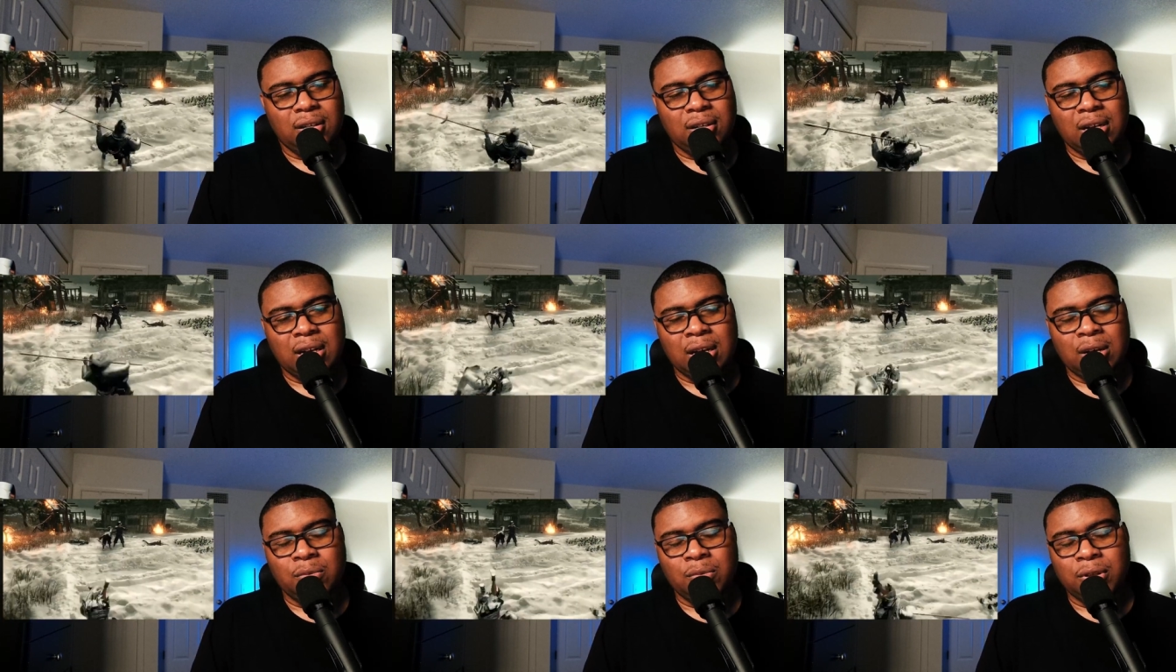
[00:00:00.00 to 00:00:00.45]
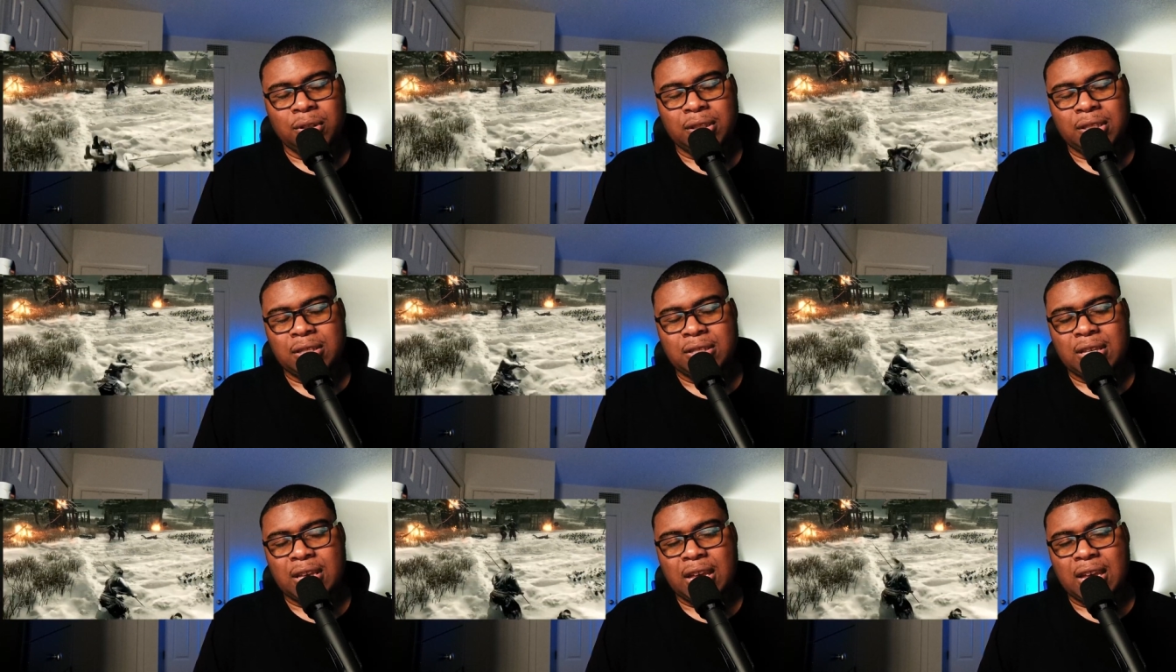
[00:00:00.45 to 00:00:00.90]
I want
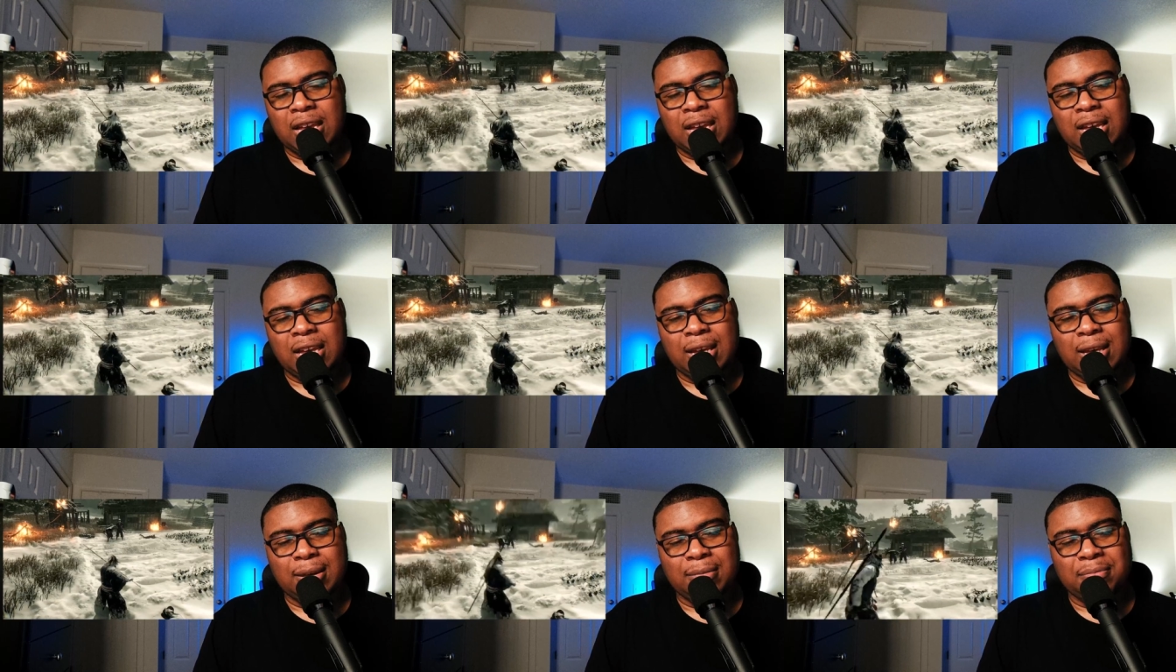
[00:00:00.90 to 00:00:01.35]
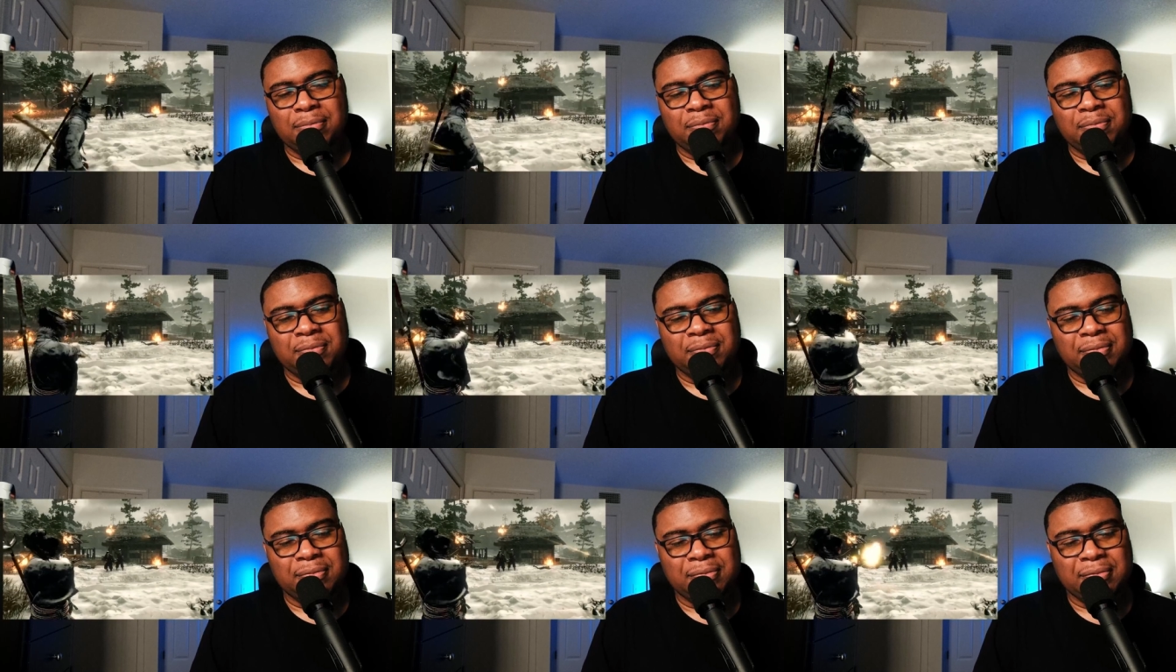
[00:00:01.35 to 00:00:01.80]
this game.
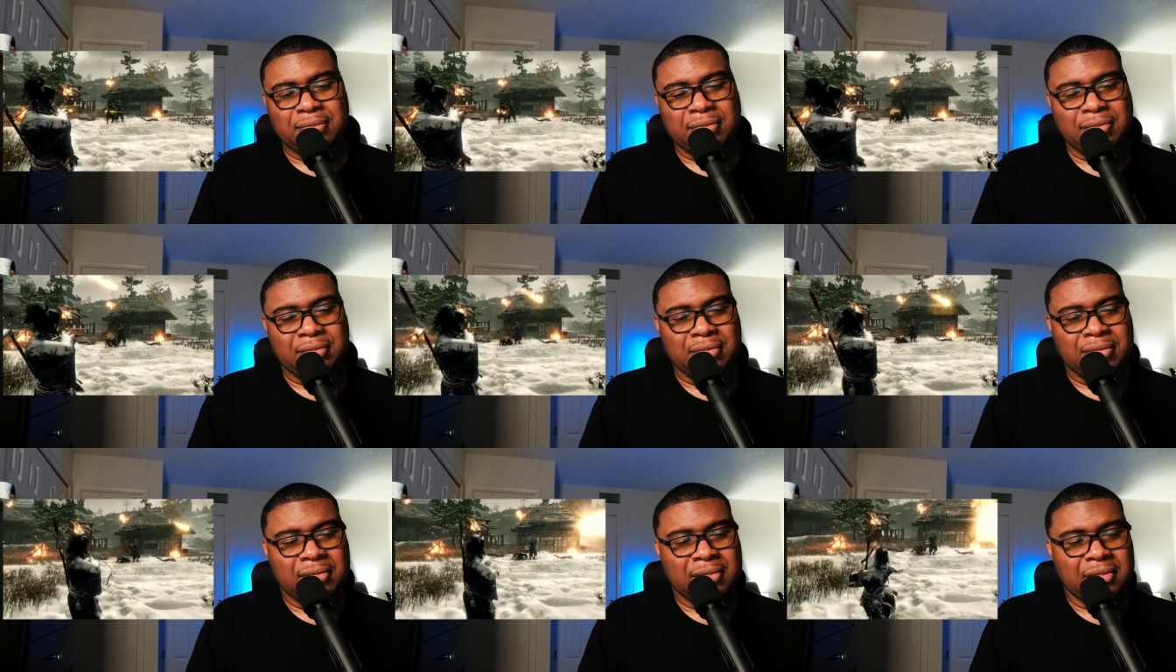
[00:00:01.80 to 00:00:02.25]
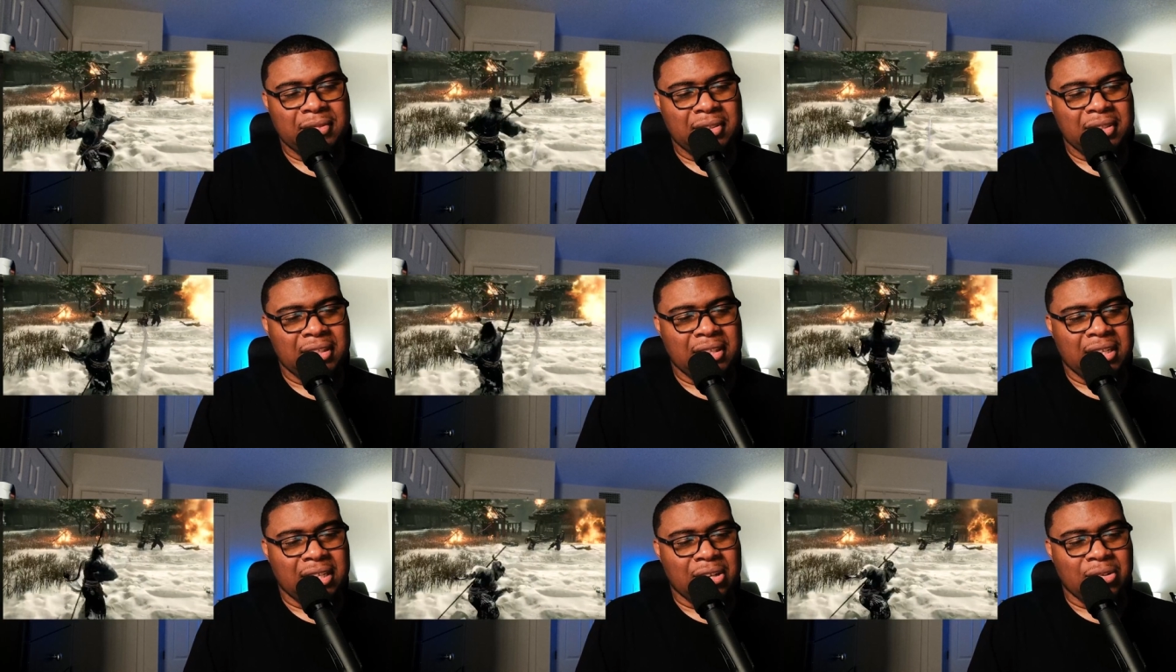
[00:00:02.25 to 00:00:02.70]

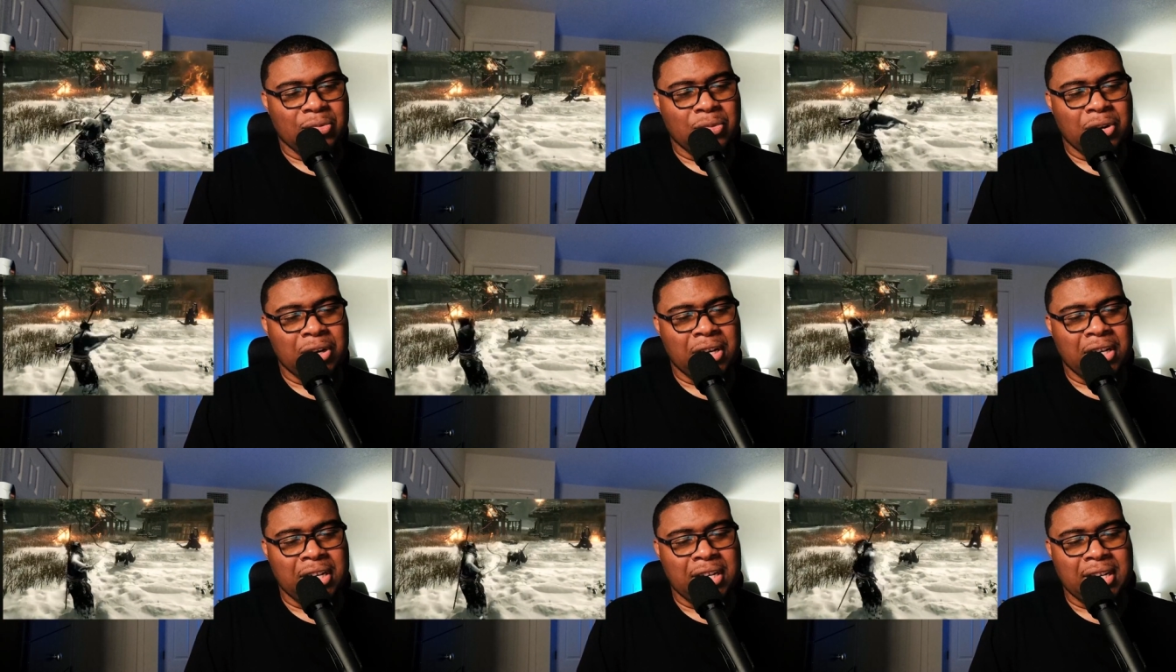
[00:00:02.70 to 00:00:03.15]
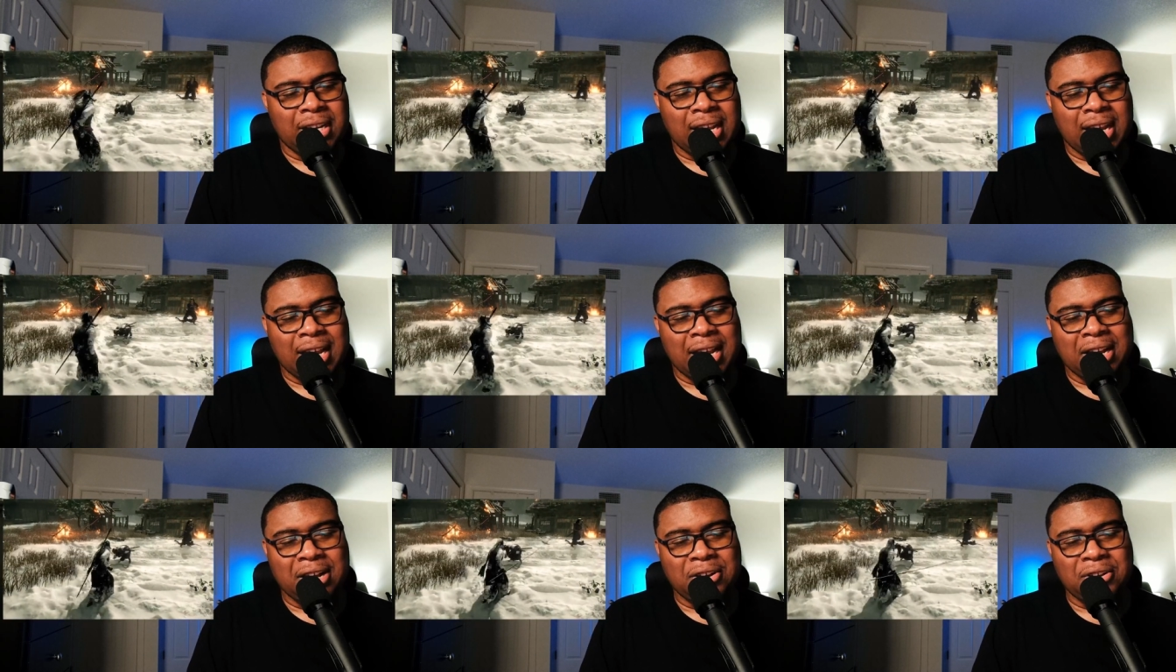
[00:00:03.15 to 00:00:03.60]
I want it
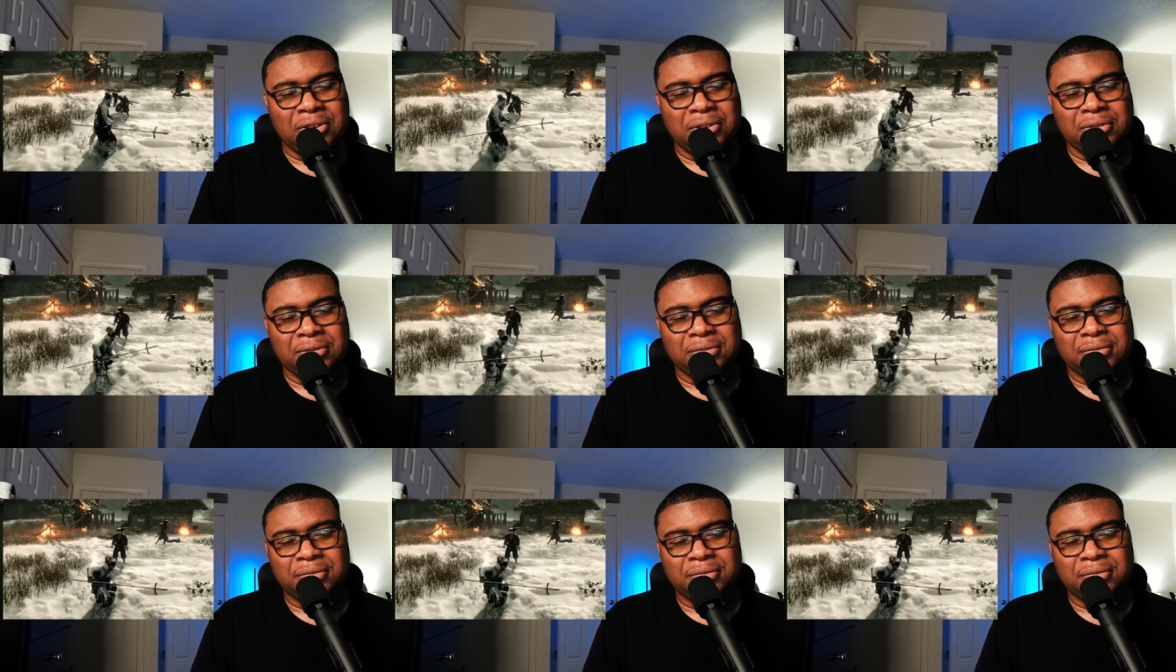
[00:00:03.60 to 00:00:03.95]
now.